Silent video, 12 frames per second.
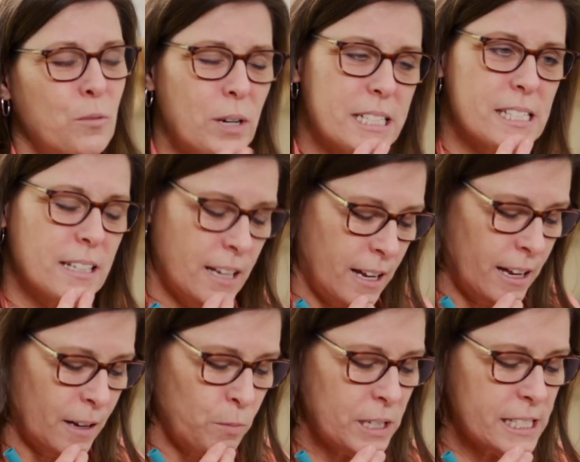
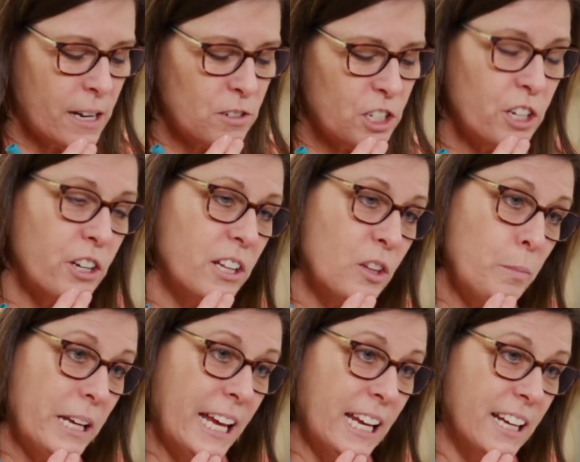What sound do you hear at the
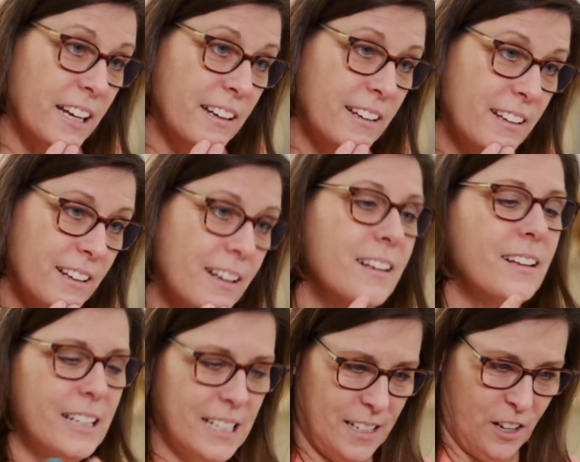beginning?
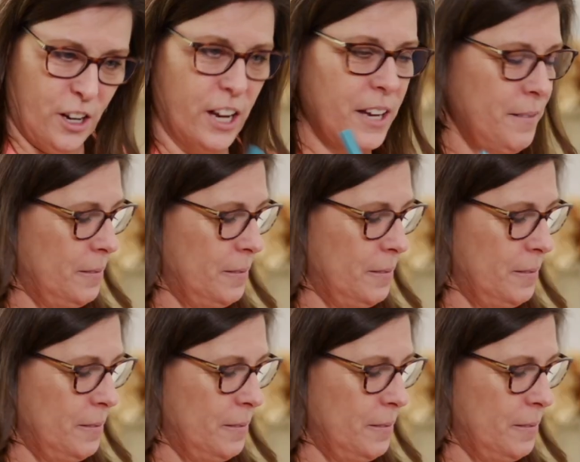Good.